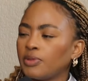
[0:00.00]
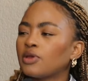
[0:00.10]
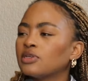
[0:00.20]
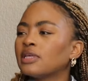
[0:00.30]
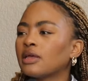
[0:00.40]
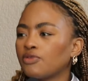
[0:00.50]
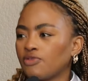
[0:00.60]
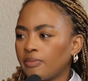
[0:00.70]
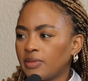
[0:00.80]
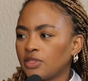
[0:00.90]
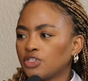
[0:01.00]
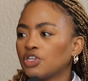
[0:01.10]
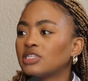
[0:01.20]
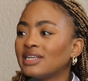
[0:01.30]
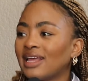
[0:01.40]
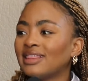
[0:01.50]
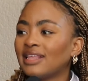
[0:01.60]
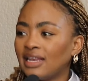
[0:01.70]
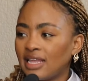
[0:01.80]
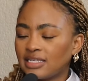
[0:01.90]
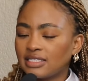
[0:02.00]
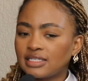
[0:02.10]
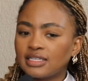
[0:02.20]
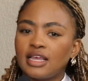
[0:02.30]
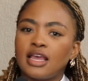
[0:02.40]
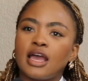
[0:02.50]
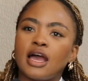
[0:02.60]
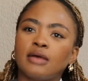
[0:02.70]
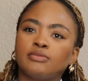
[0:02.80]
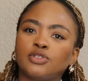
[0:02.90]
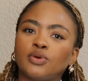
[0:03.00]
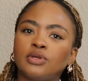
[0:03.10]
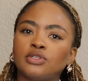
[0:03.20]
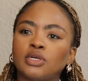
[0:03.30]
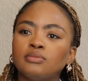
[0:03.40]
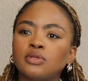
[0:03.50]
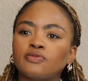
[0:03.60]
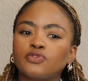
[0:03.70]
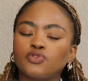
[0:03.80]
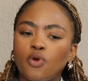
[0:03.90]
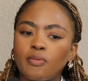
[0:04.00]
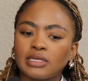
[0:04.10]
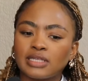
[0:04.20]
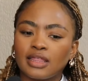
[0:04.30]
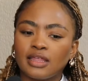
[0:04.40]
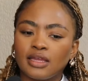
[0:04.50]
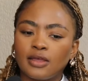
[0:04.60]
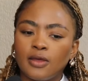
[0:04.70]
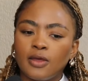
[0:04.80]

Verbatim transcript: Because I grew up in the church nonetheless. Yes, yes, yes. Um, yes, yes. Um, so in terms of traumas, I think